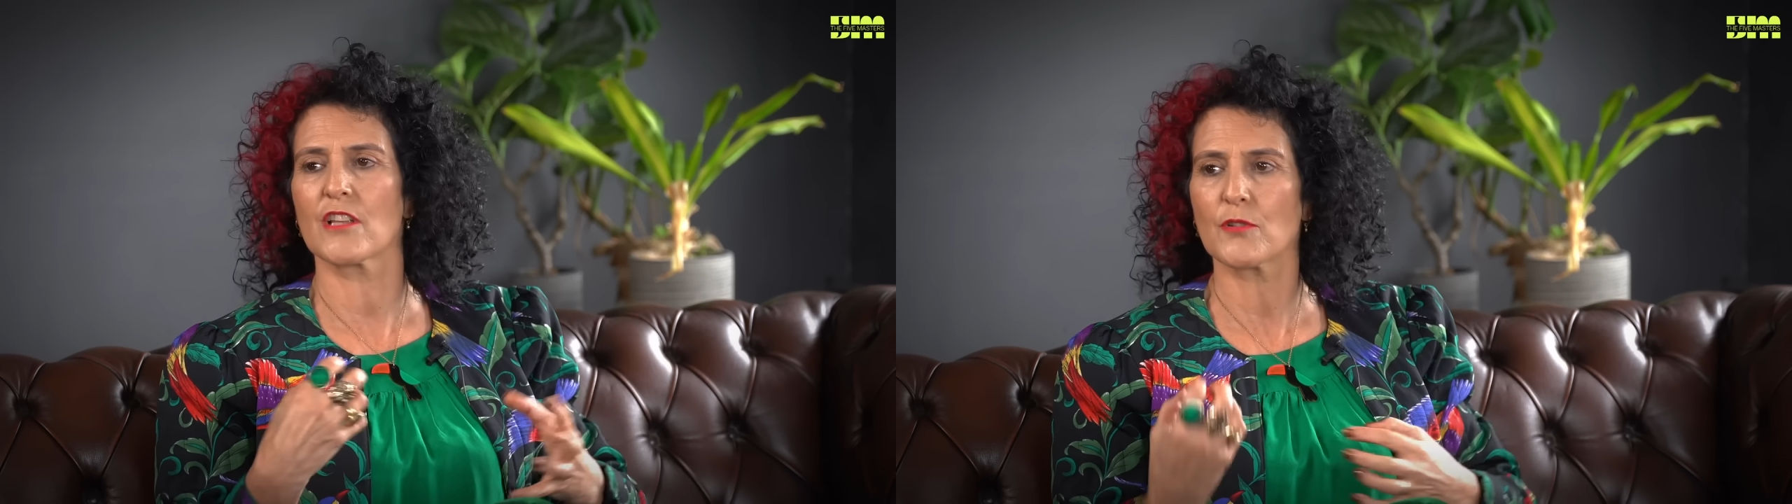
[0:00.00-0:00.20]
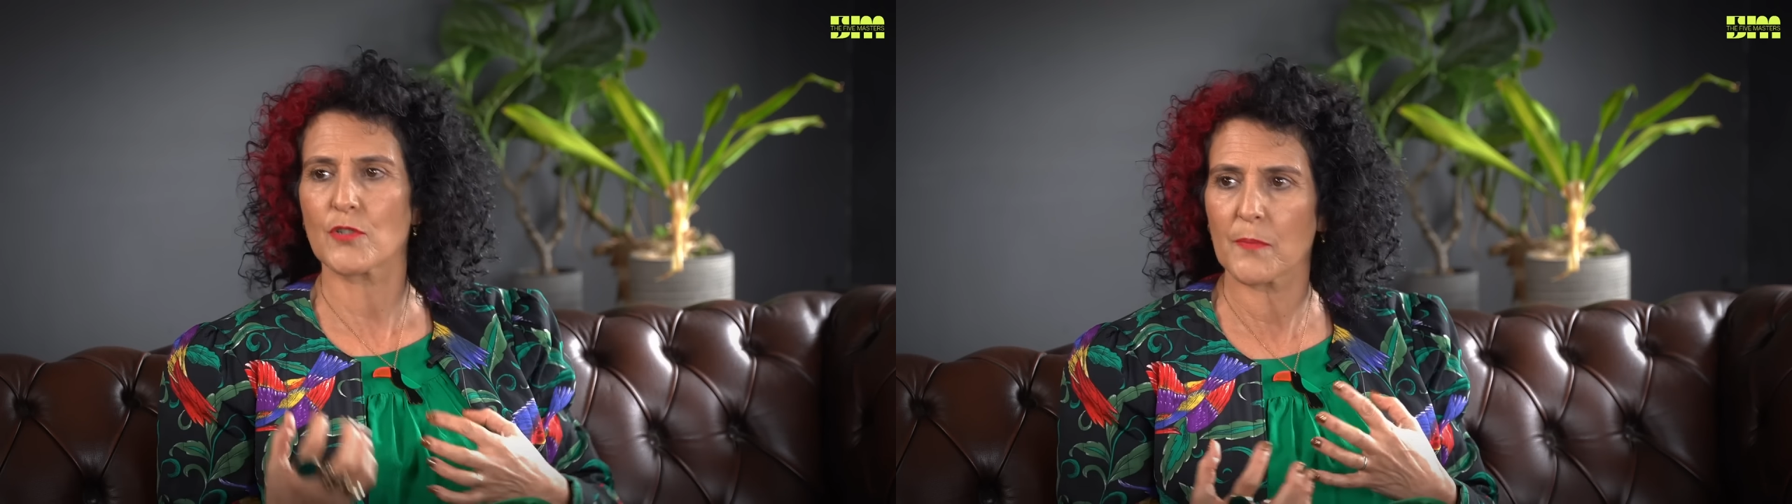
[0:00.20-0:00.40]

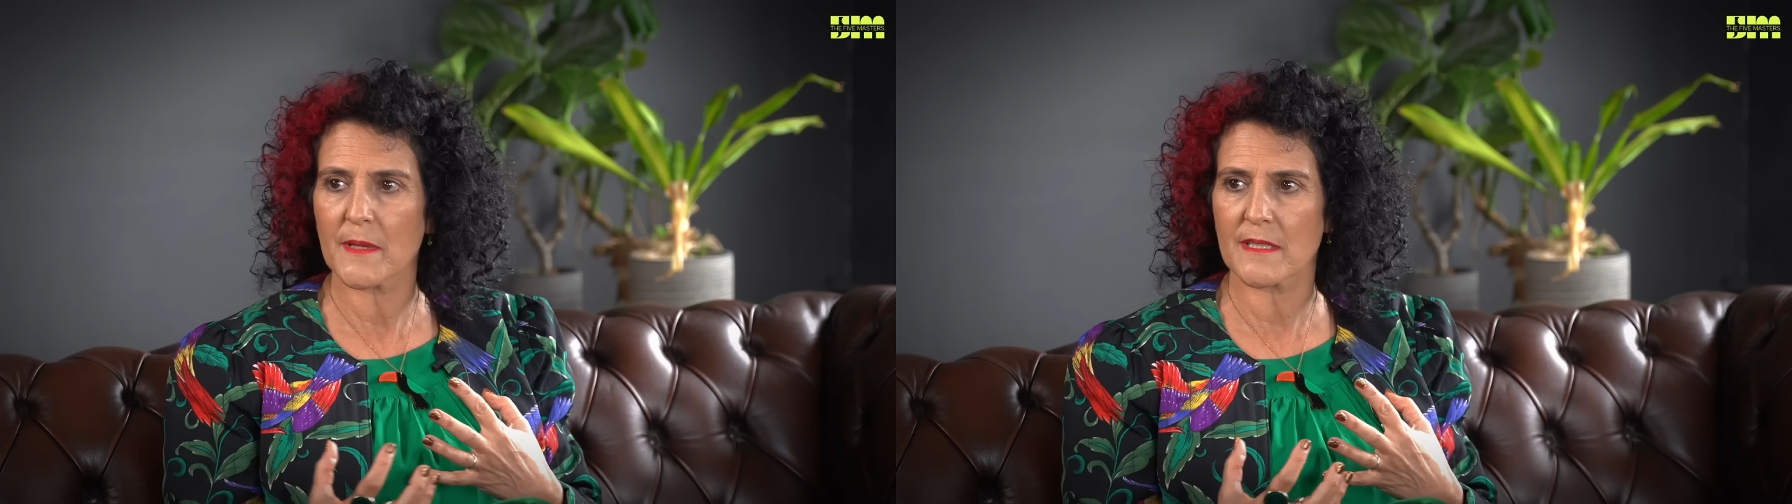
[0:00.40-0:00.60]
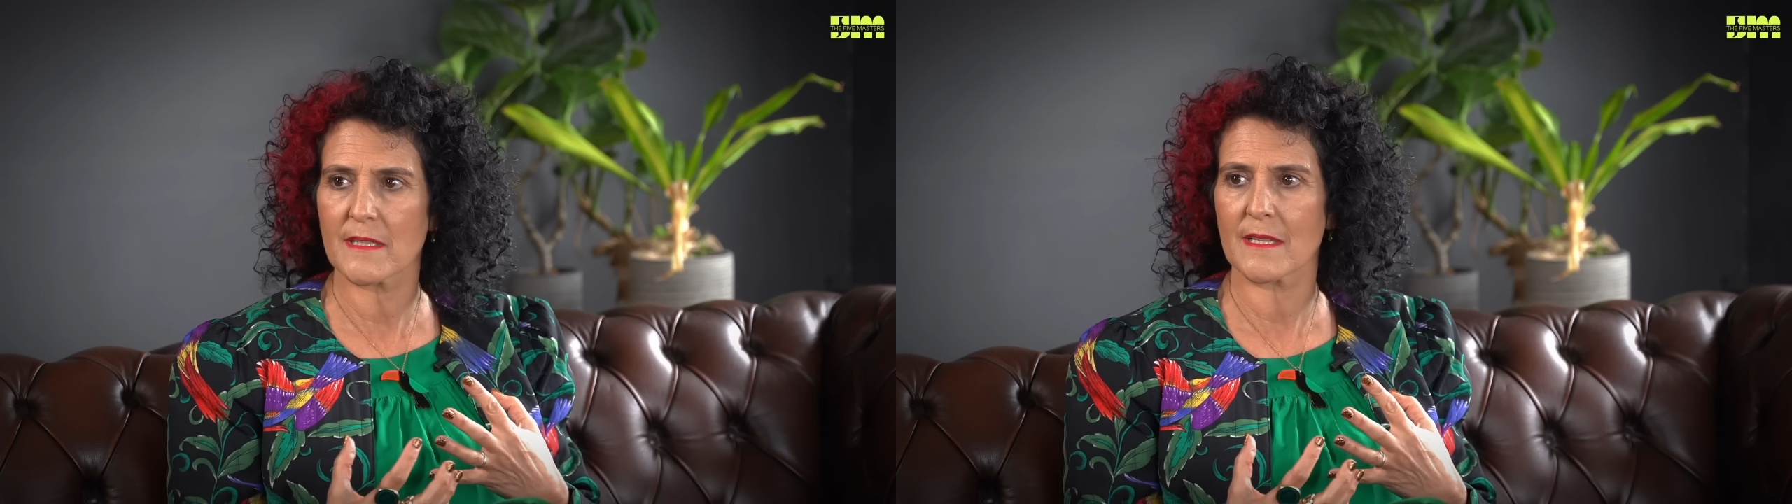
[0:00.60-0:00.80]
social
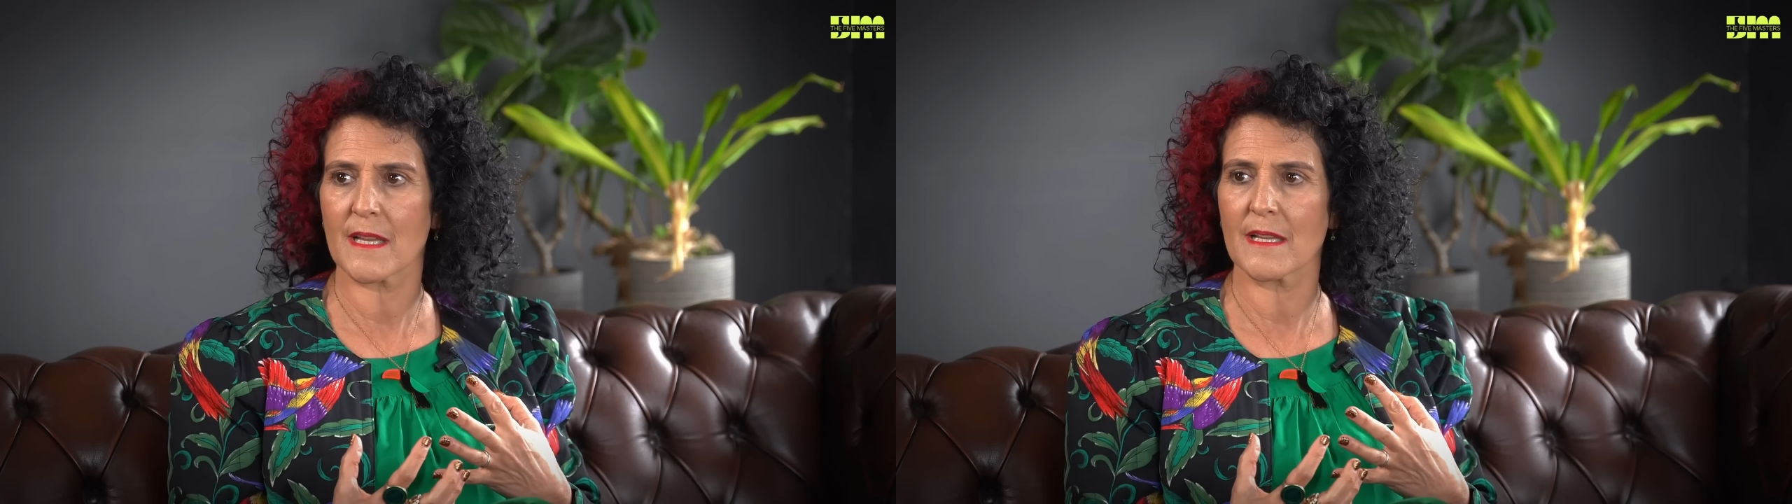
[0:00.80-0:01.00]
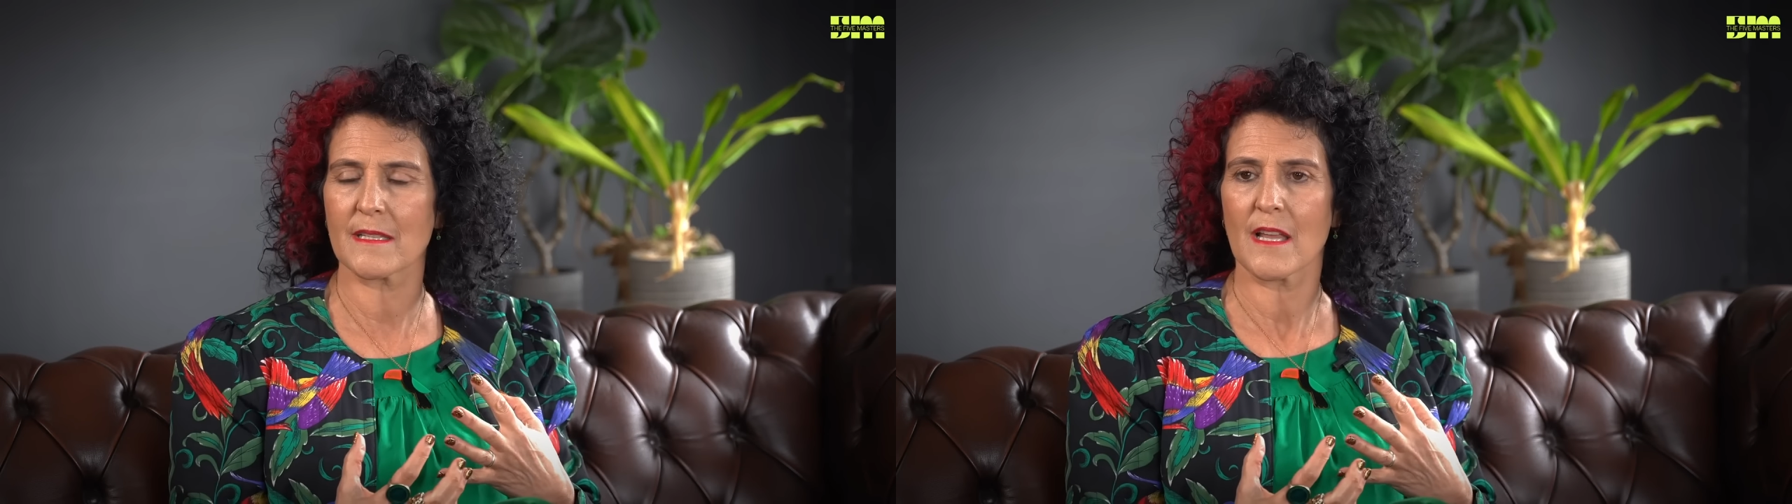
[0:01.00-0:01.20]

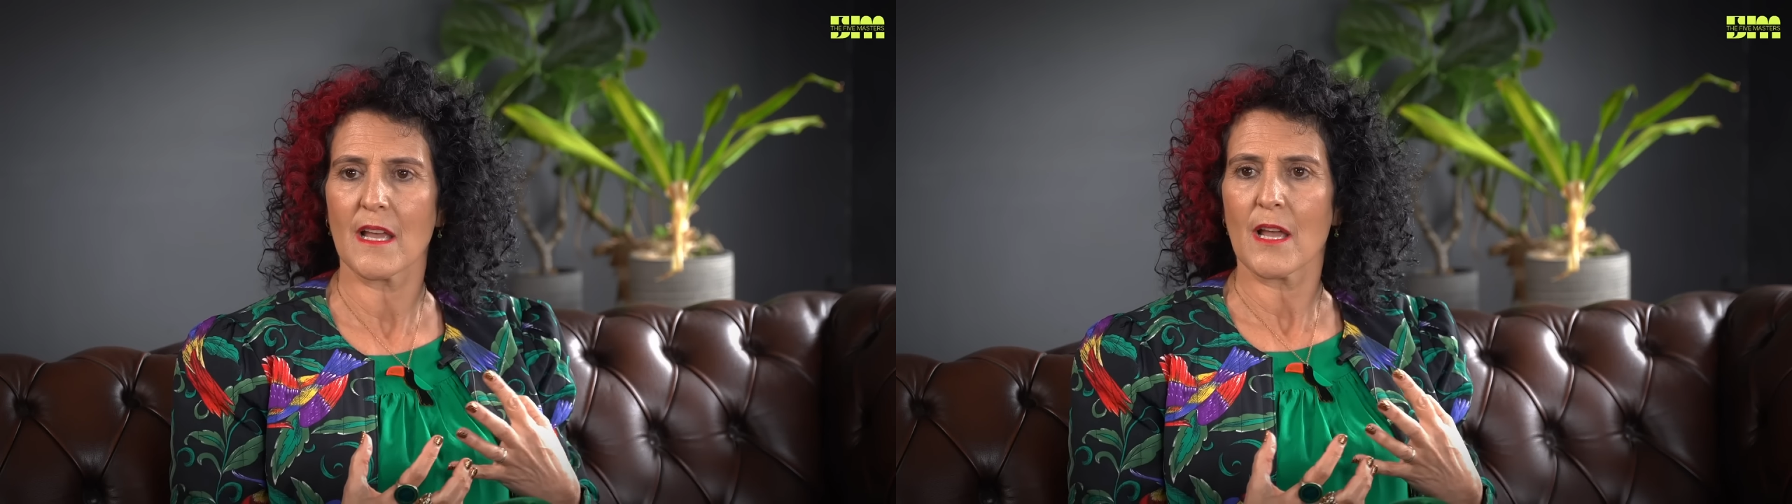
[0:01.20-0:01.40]
businesses,